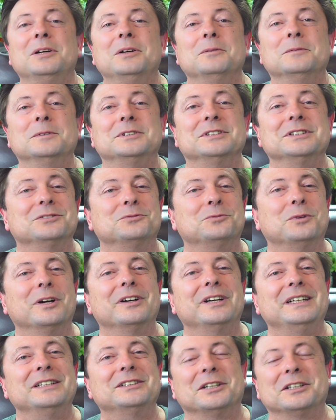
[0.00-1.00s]
which is where
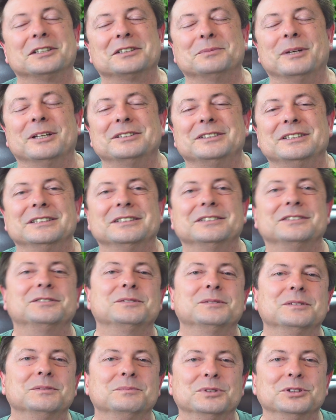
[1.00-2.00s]
he talks about his
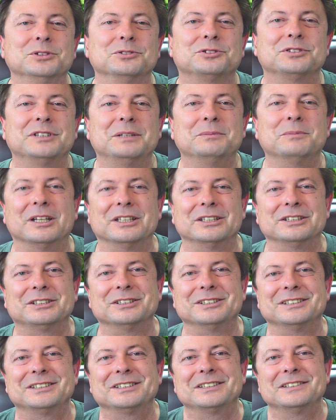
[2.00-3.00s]
blue tree
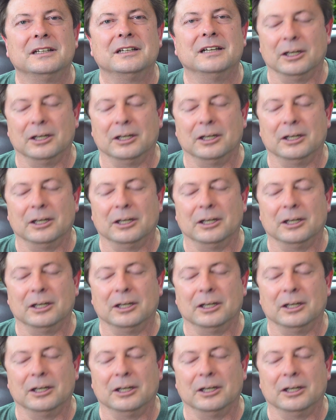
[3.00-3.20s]
monitors.